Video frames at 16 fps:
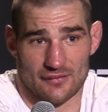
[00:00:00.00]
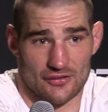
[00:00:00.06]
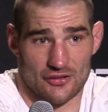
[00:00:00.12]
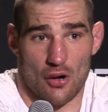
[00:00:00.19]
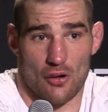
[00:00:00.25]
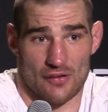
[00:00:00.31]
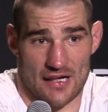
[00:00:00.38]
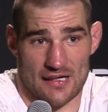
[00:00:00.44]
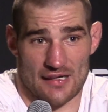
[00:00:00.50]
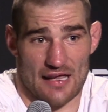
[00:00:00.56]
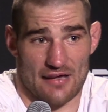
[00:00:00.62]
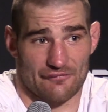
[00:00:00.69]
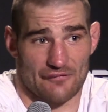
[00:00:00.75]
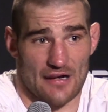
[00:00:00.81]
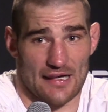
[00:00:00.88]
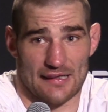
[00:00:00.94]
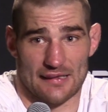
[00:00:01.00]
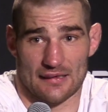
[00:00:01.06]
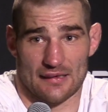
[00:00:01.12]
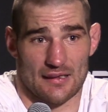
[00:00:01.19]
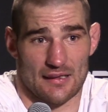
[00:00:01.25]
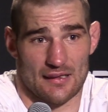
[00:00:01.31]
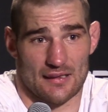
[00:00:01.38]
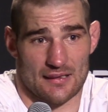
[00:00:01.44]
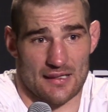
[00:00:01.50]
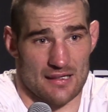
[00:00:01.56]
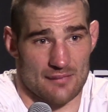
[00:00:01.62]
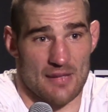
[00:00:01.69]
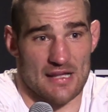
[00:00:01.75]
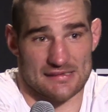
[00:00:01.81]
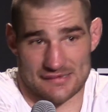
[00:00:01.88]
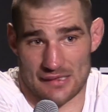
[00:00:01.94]
going into that fight, it kind of
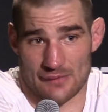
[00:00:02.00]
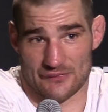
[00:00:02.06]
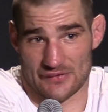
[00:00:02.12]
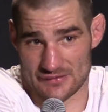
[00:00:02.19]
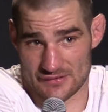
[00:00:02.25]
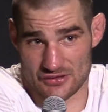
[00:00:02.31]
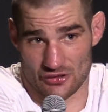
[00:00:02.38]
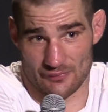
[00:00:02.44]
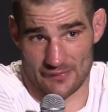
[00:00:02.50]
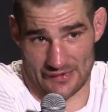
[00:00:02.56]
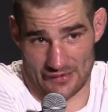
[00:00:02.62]
meant something to me.